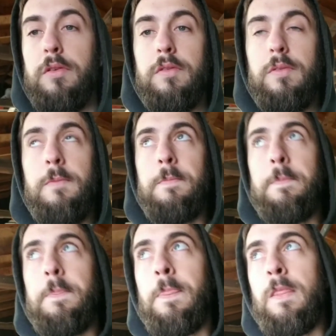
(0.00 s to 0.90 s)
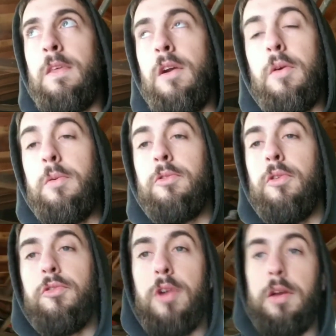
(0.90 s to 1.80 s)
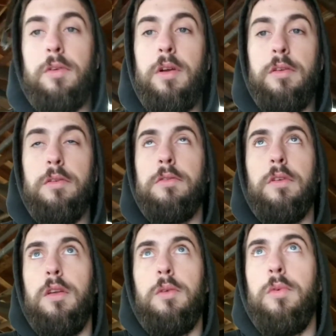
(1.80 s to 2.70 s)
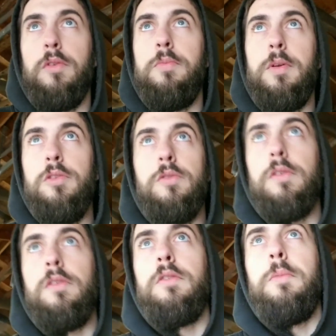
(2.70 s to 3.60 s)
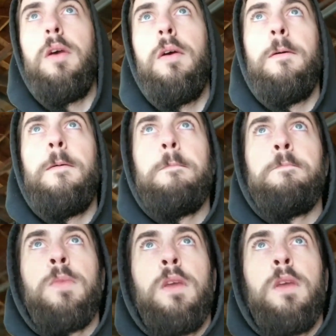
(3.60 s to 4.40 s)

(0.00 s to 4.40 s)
It was on drag radials and it would have been useless to me. So